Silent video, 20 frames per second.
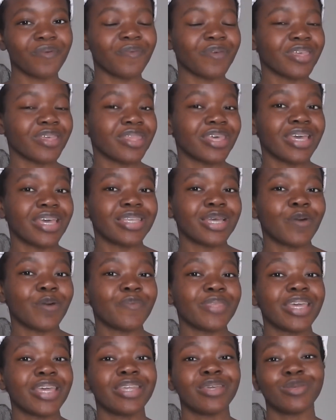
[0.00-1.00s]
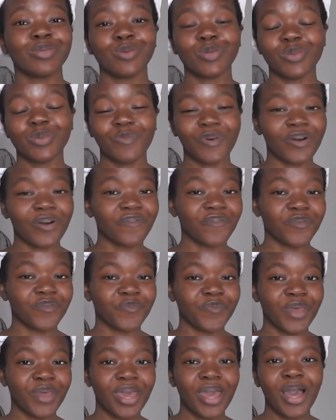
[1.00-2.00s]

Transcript: whether they tell me they need to use the bathroom,